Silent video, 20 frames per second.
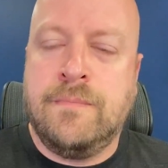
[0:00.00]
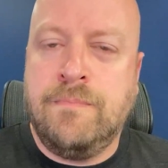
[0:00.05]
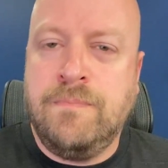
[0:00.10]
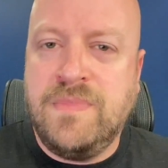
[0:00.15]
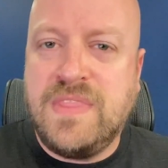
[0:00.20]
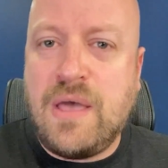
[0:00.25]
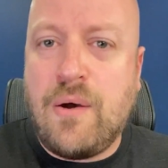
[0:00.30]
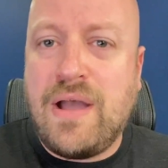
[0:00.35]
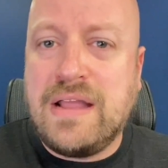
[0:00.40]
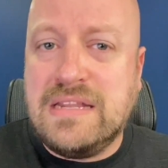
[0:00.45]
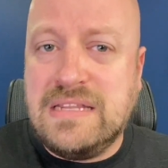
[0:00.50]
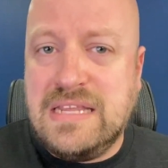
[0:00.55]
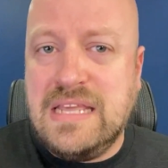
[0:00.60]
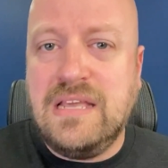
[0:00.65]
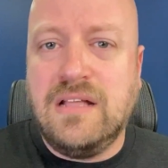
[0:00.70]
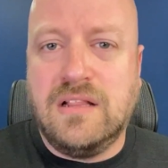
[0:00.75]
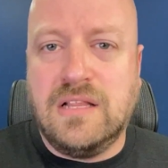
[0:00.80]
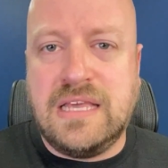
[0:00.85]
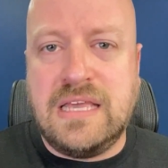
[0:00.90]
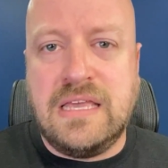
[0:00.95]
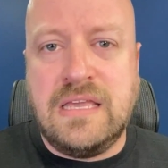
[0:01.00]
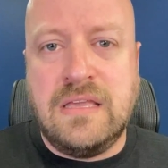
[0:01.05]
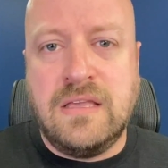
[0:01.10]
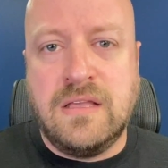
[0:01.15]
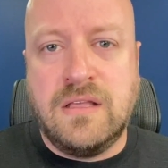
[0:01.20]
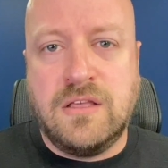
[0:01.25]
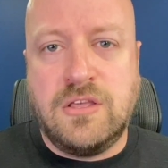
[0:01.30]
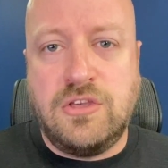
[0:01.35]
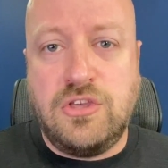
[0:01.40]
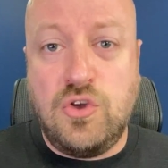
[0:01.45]
Now, ideally,
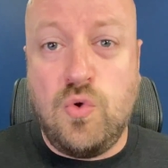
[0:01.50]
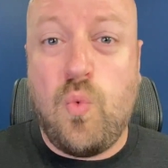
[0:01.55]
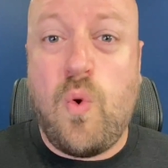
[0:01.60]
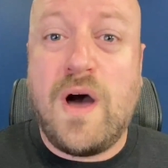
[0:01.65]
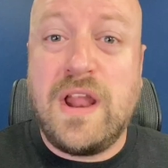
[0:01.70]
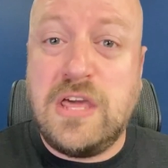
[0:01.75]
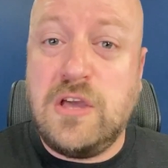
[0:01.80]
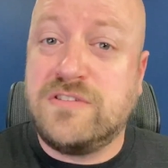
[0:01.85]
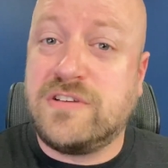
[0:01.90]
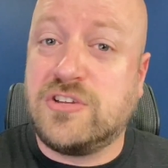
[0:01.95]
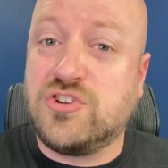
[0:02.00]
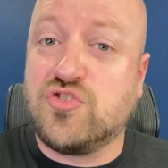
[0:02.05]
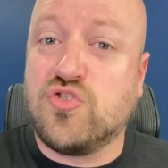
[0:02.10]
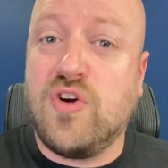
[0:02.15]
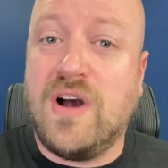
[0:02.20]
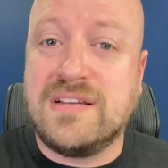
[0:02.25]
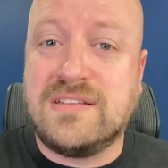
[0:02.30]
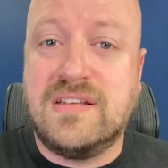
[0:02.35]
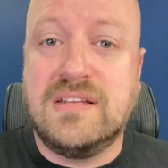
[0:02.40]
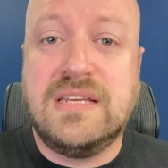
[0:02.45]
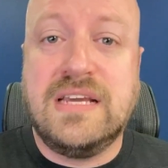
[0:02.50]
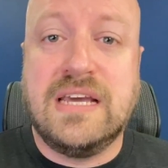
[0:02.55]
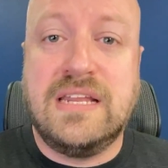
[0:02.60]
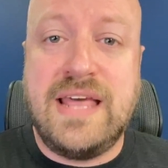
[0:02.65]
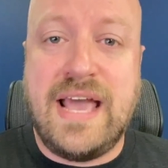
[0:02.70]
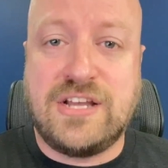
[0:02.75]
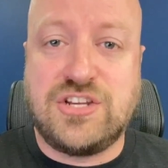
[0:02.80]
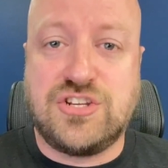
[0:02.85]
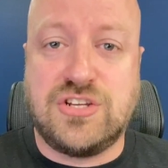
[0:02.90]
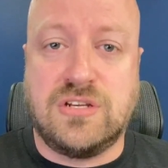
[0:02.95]
you want to use a trusted
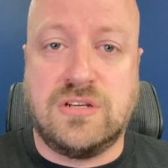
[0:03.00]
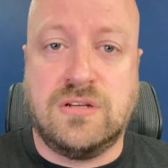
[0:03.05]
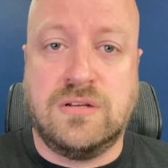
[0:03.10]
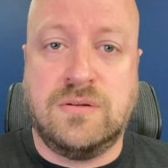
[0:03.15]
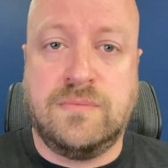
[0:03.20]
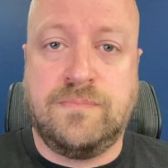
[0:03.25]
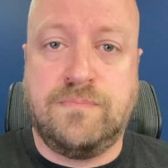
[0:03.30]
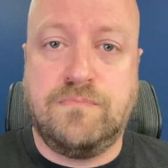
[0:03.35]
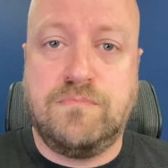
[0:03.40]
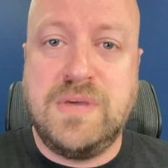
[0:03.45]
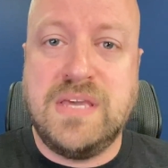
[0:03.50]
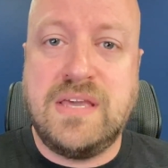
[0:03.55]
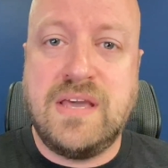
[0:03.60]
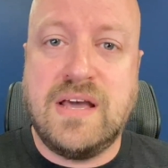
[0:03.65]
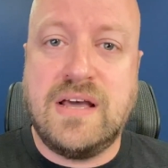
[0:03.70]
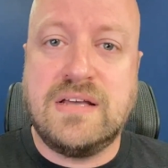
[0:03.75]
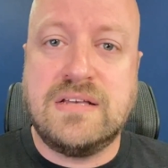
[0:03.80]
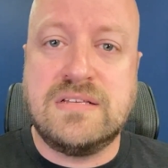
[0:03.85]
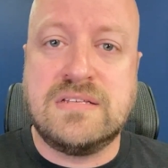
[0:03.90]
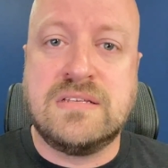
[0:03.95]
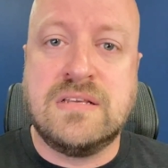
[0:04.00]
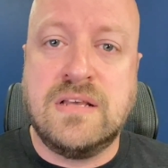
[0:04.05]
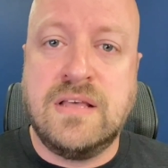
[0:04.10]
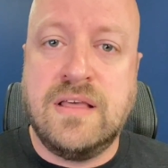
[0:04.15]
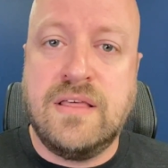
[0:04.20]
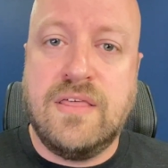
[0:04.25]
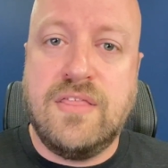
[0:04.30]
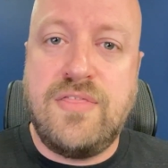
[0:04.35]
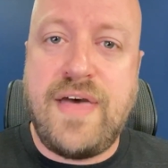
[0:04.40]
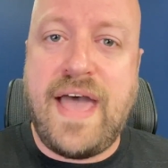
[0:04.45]
connection because
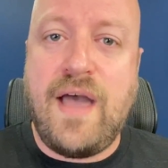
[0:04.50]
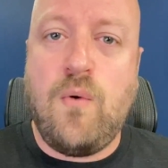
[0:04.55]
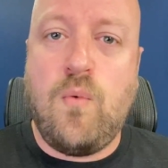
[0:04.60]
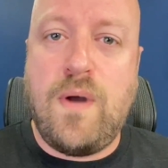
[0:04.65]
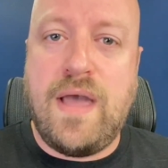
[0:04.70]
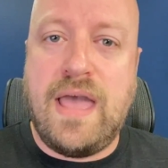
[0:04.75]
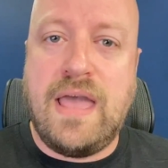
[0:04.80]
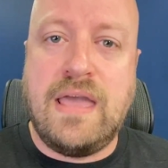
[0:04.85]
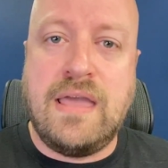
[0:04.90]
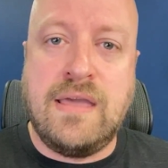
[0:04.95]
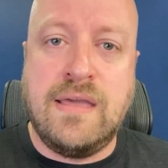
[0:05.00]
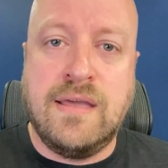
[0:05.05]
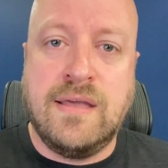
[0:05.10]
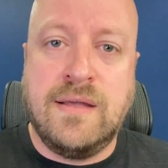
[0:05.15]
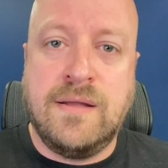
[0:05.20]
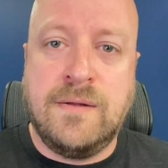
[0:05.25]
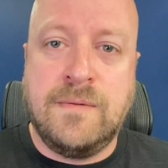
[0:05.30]
that way